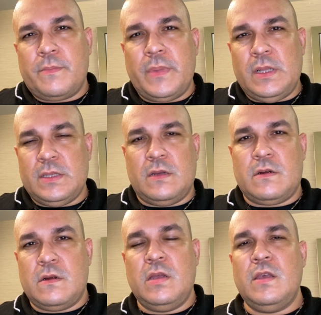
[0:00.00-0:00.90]

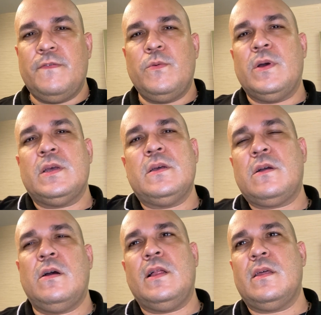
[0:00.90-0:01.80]
builder, if you want to
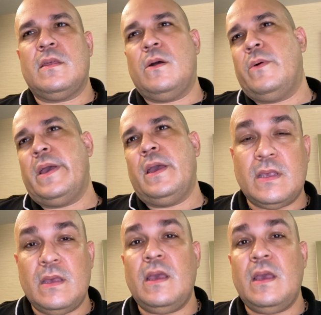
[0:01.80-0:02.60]
call it that way.